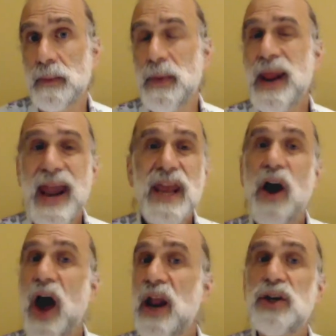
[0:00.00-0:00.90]
But any
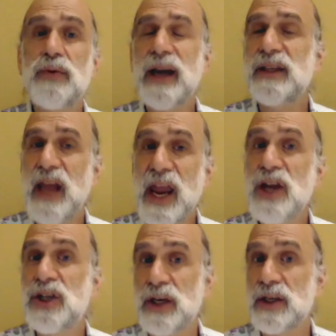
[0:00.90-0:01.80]
kind of directed
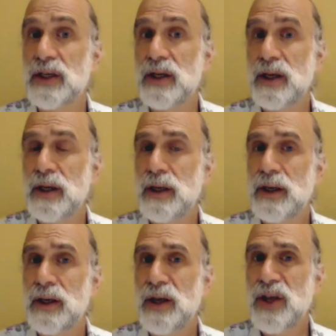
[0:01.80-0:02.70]
agent
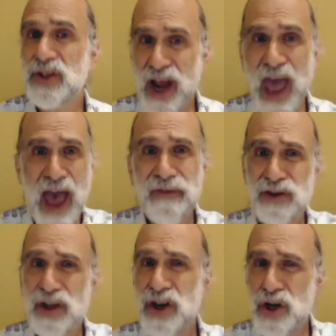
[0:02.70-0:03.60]
is going to
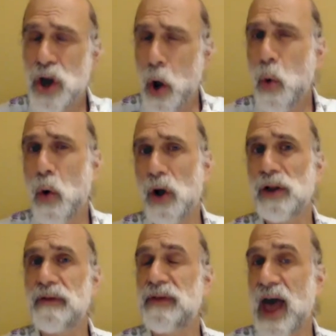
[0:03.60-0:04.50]
have to know
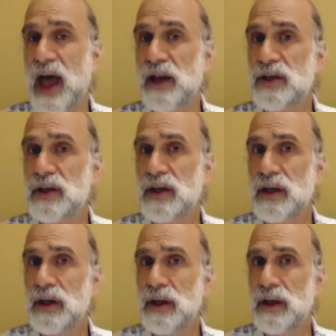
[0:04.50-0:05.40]
all of that
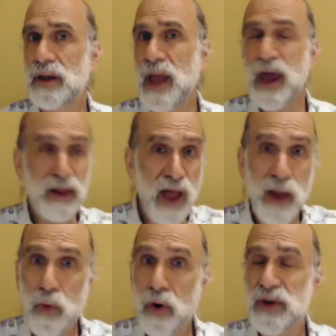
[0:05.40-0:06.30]
and a
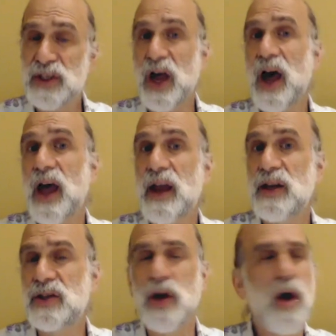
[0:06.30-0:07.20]
lot more
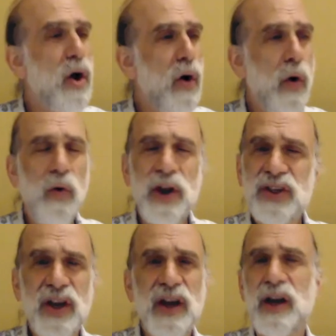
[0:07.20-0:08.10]
besides, or it's
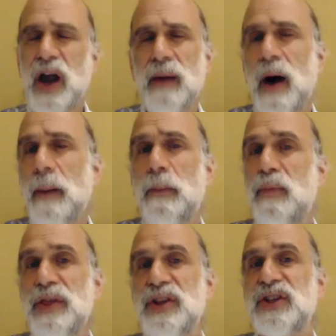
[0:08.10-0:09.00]
going to come up
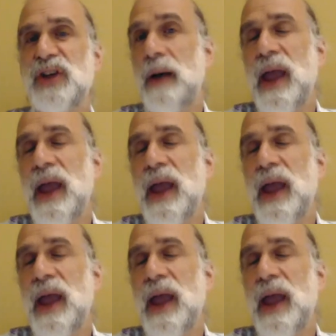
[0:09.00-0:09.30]
with some